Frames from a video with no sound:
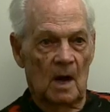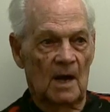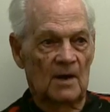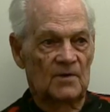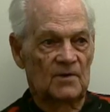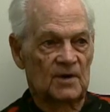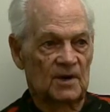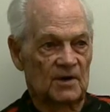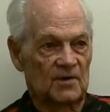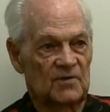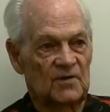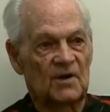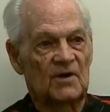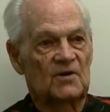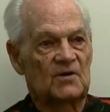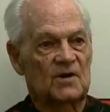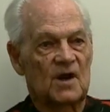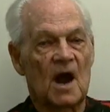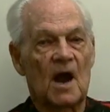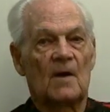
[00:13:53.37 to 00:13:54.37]
I'd say
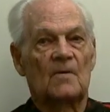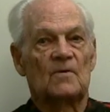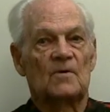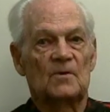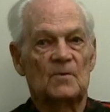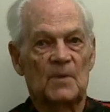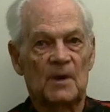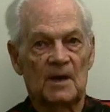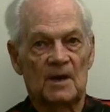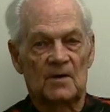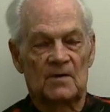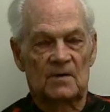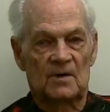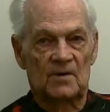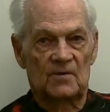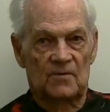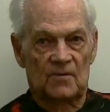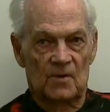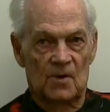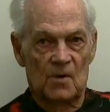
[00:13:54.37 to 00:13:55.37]
6 times as big as
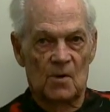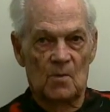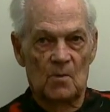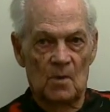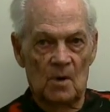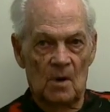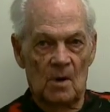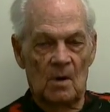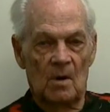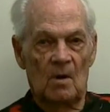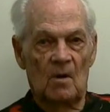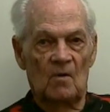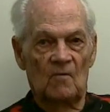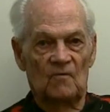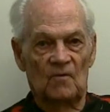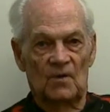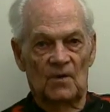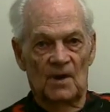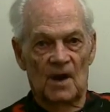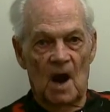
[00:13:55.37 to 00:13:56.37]
this room. Okay.
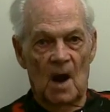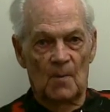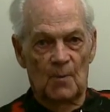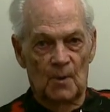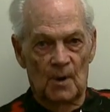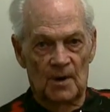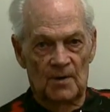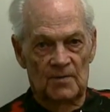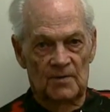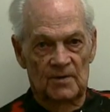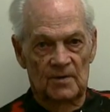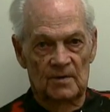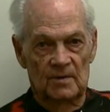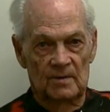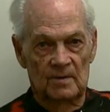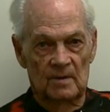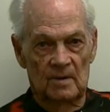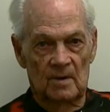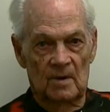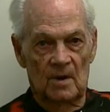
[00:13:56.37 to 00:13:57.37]
For the operation.
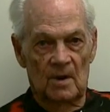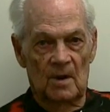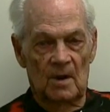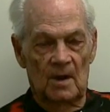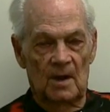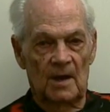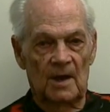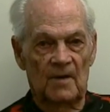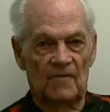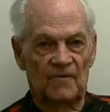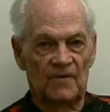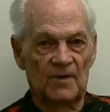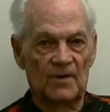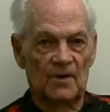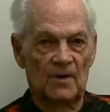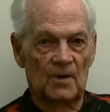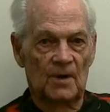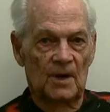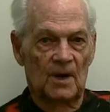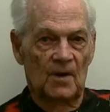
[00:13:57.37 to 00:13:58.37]
And if you
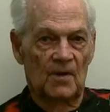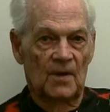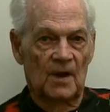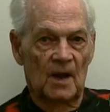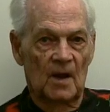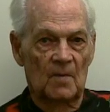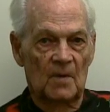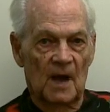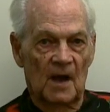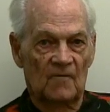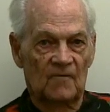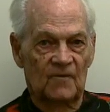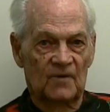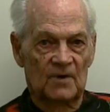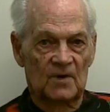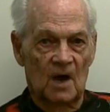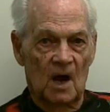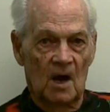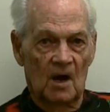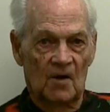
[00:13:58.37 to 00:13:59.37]
knew anything about
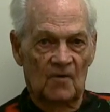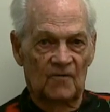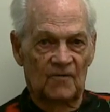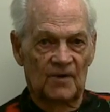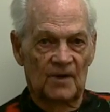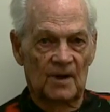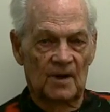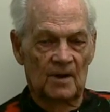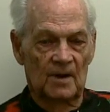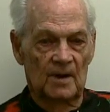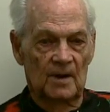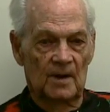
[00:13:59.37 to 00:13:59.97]
photography,